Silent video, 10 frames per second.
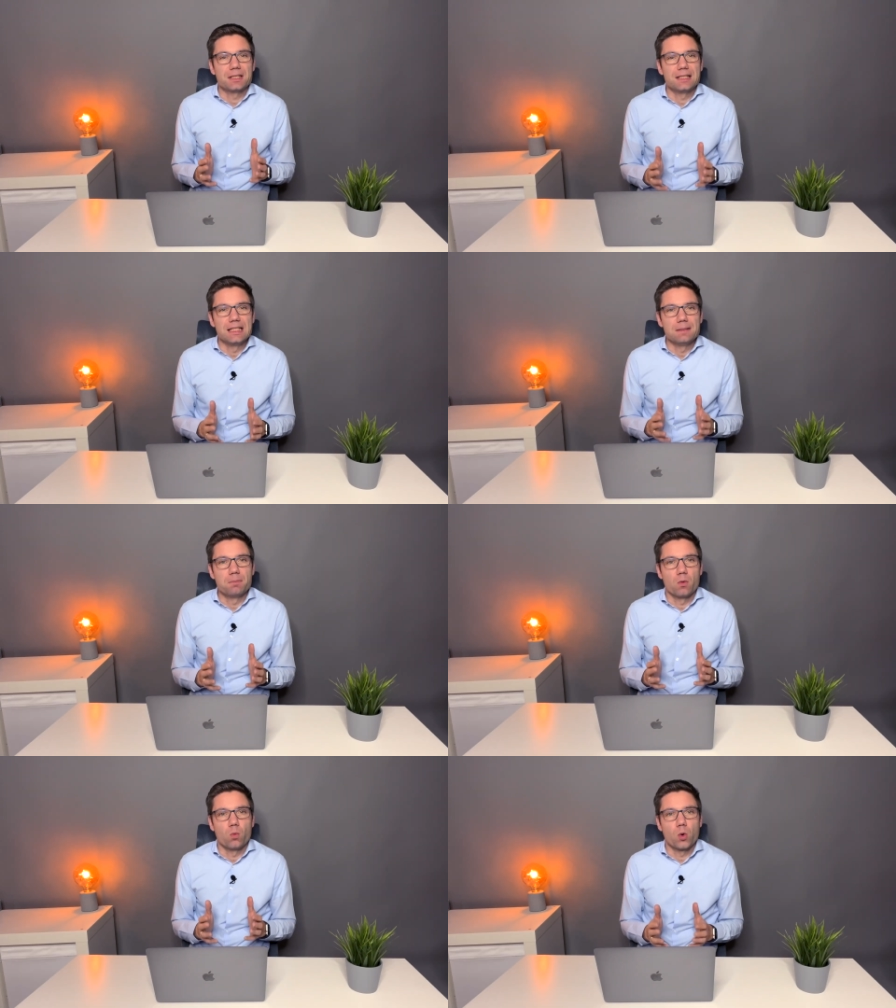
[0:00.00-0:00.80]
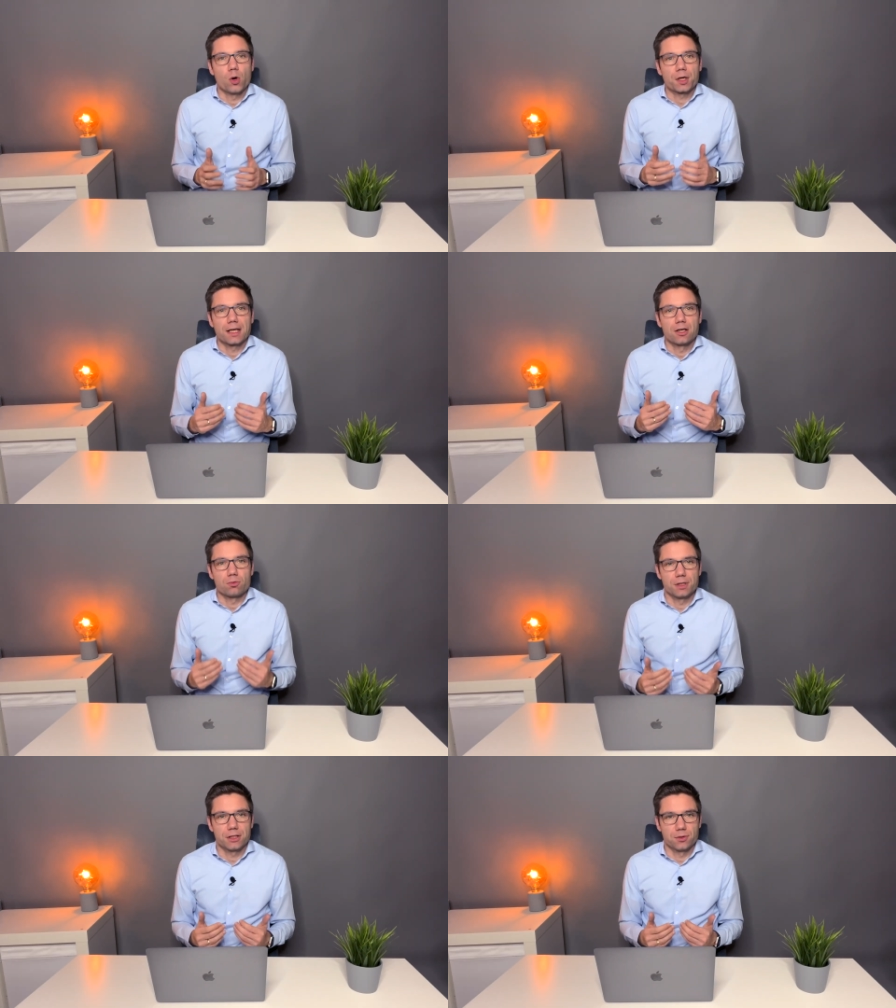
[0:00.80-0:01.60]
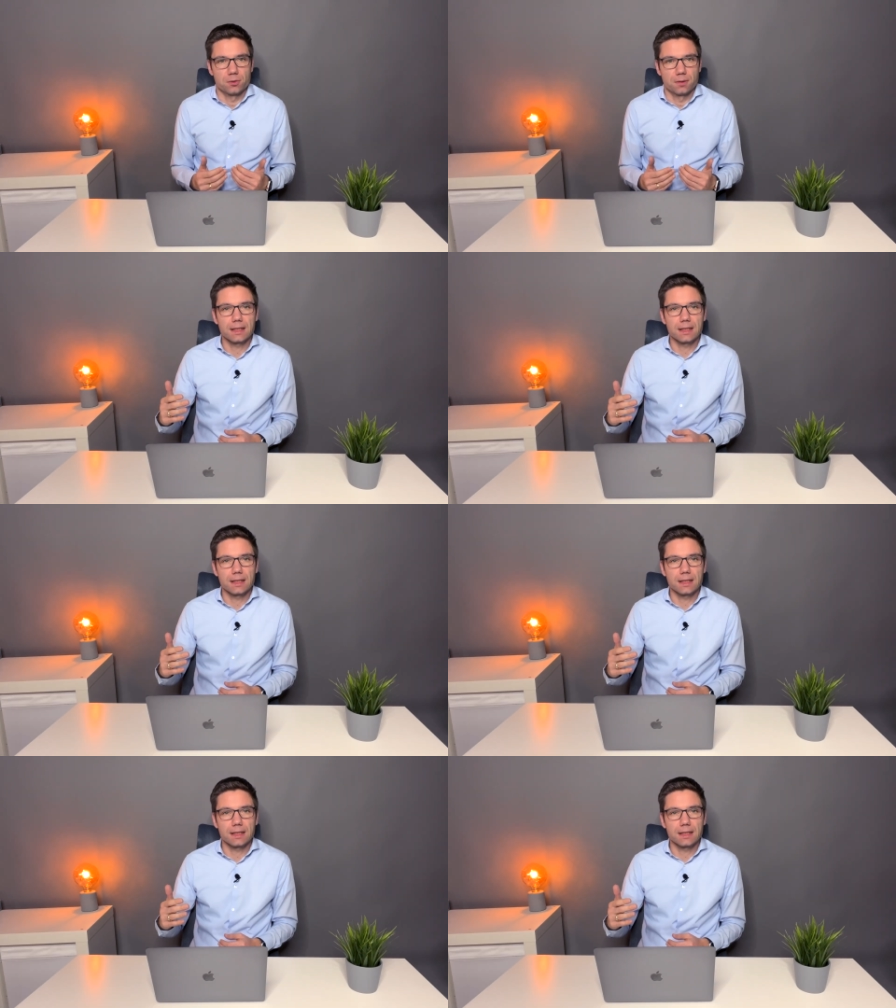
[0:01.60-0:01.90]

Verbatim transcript: deep work ritual.